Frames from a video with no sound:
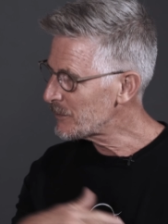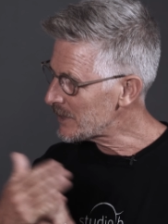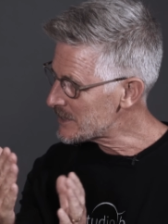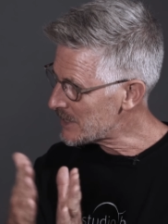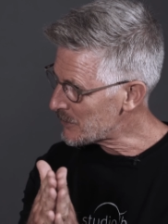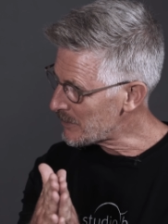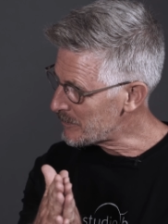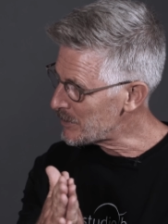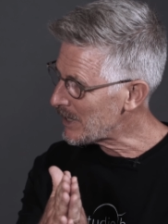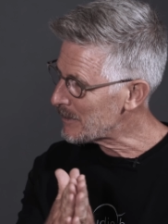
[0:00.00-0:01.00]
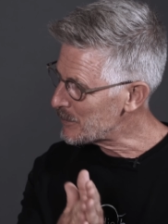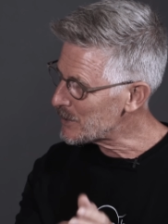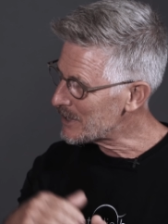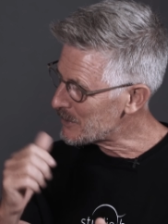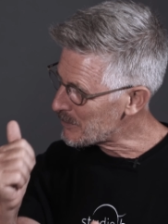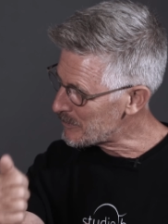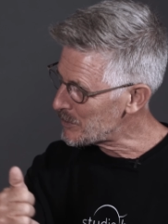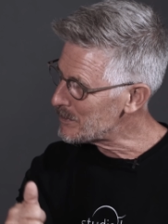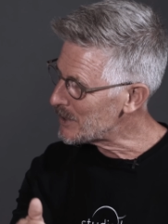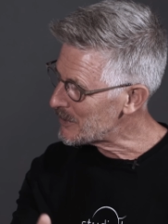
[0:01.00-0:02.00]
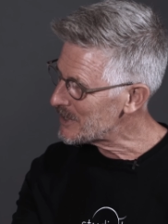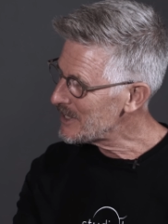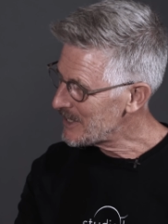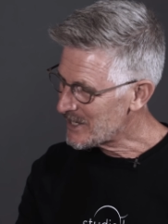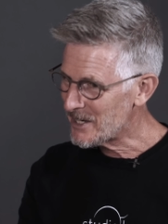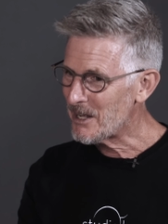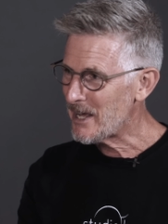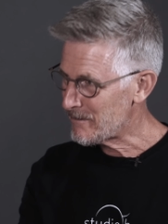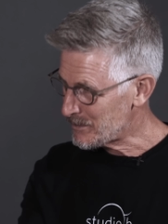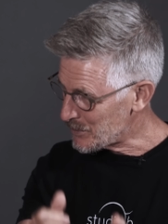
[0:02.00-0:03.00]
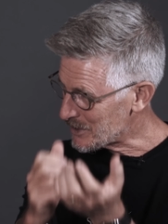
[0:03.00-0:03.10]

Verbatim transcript: when it's in review, I'll put it in review mode, and I'll have them